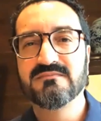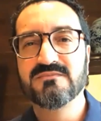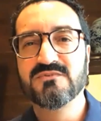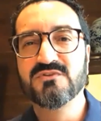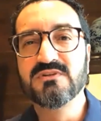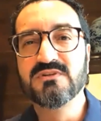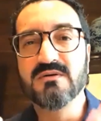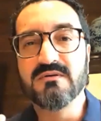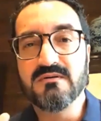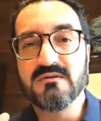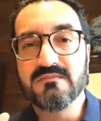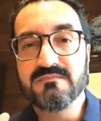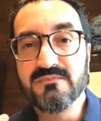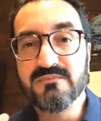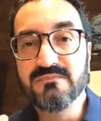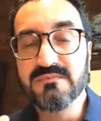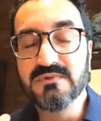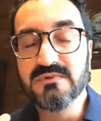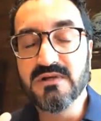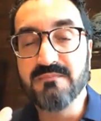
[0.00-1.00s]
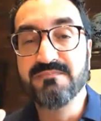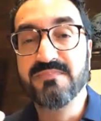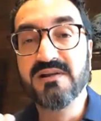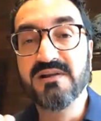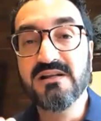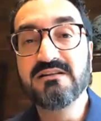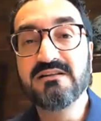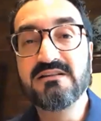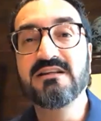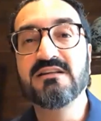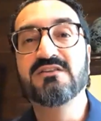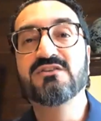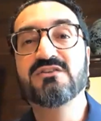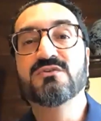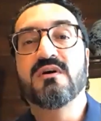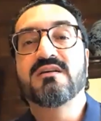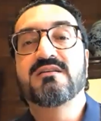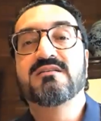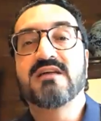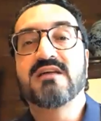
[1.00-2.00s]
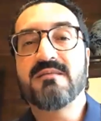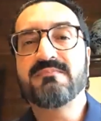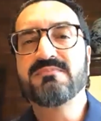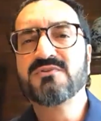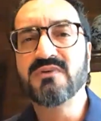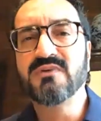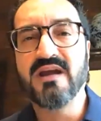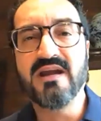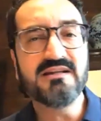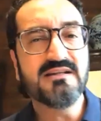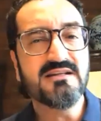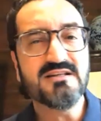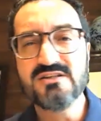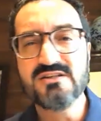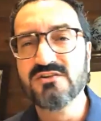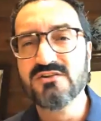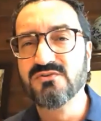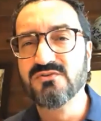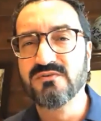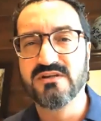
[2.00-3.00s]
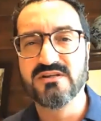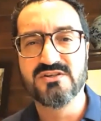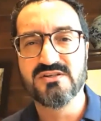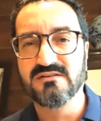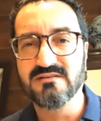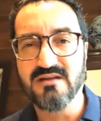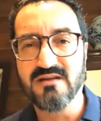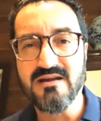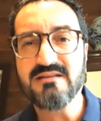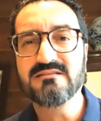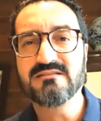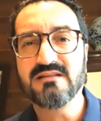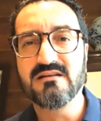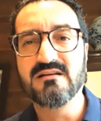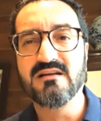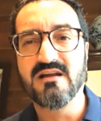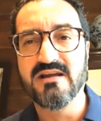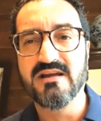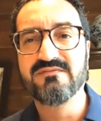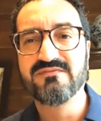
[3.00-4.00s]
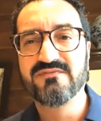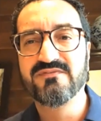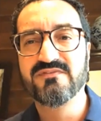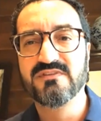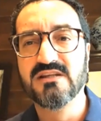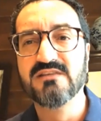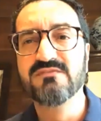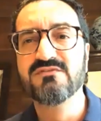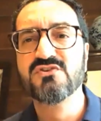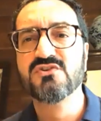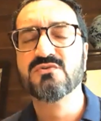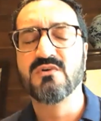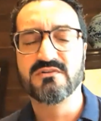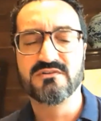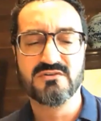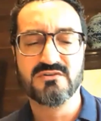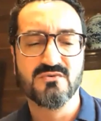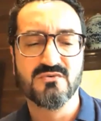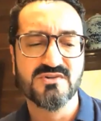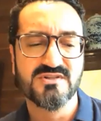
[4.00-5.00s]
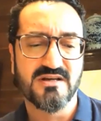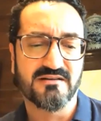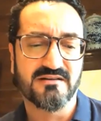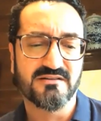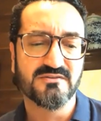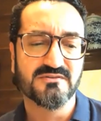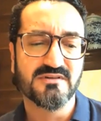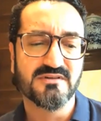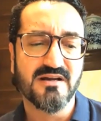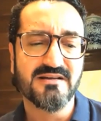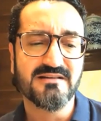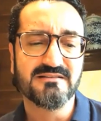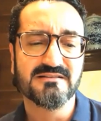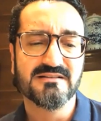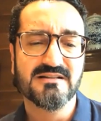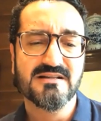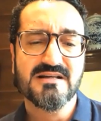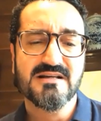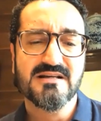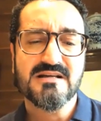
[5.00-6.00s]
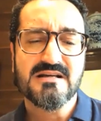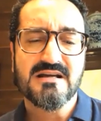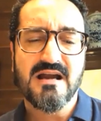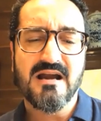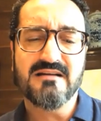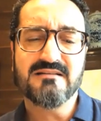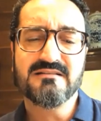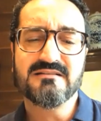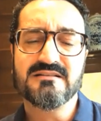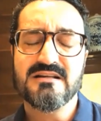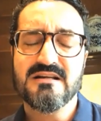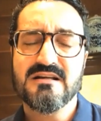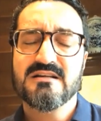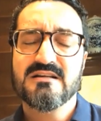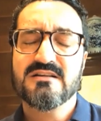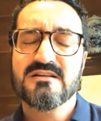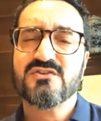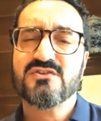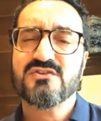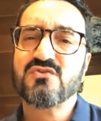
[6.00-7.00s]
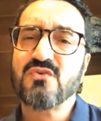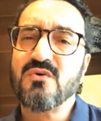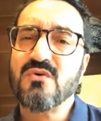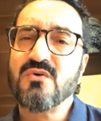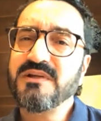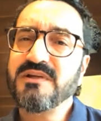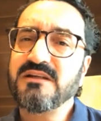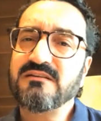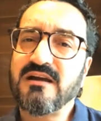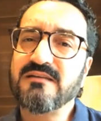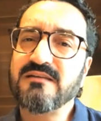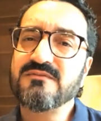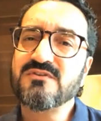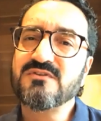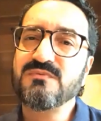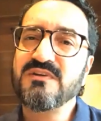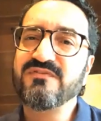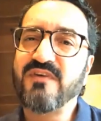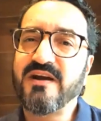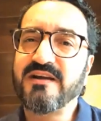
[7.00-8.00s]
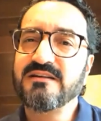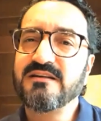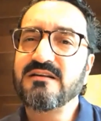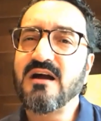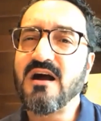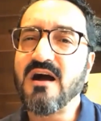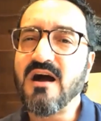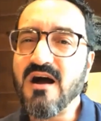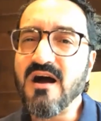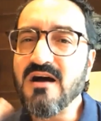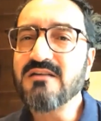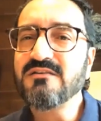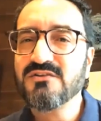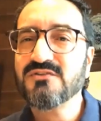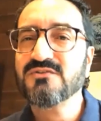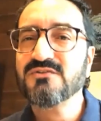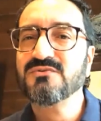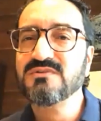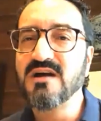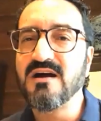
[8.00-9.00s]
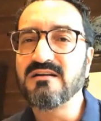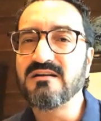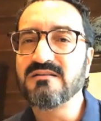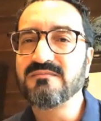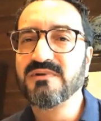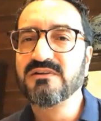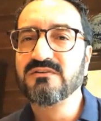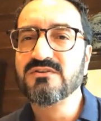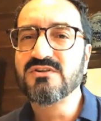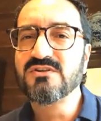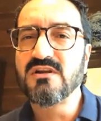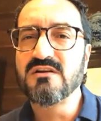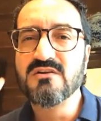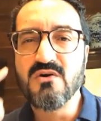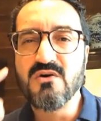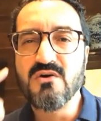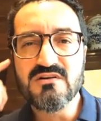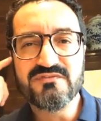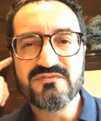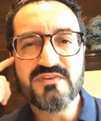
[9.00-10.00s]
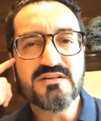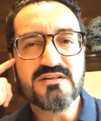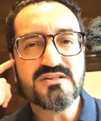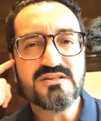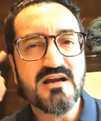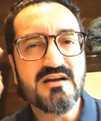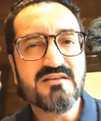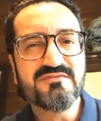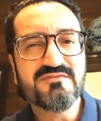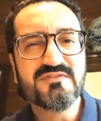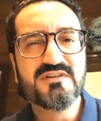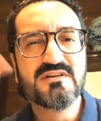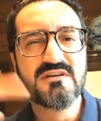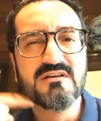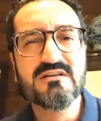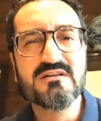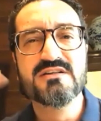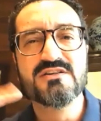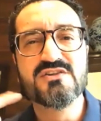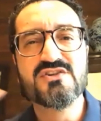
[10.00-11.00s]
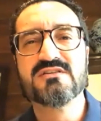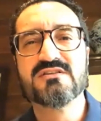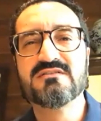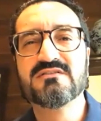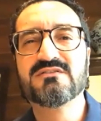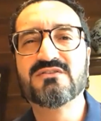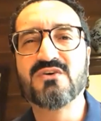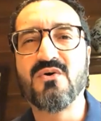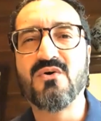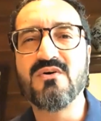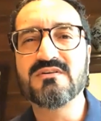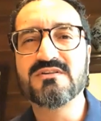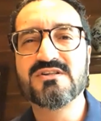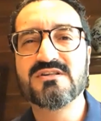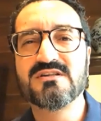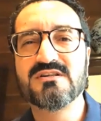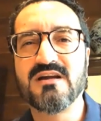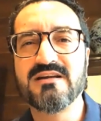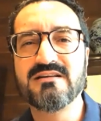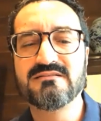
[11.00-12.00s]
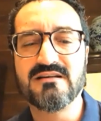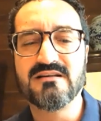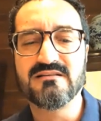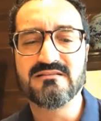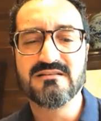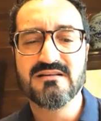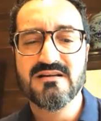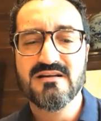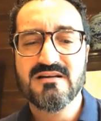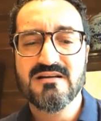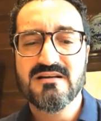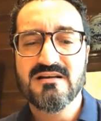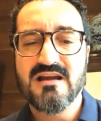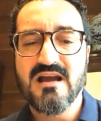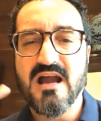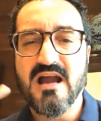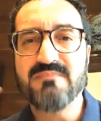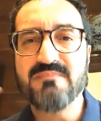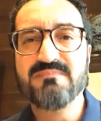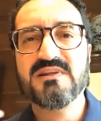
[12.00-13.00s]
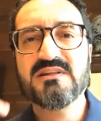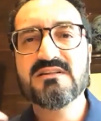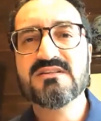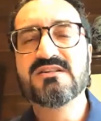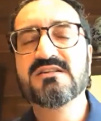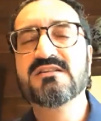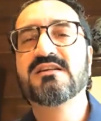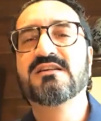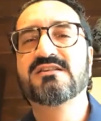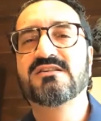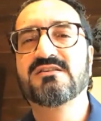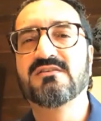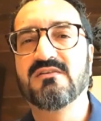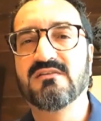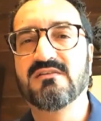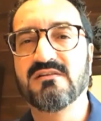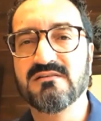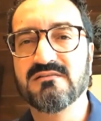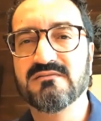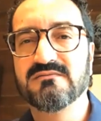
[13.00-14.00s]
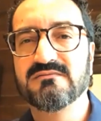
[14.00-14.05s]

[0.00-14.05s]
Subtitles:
The ability to adapt to any situation, right, that life gives you or throws at you, right? And so many times we find it hard to do that because a lot of us have conditioned thoughts, right, that happiness is external.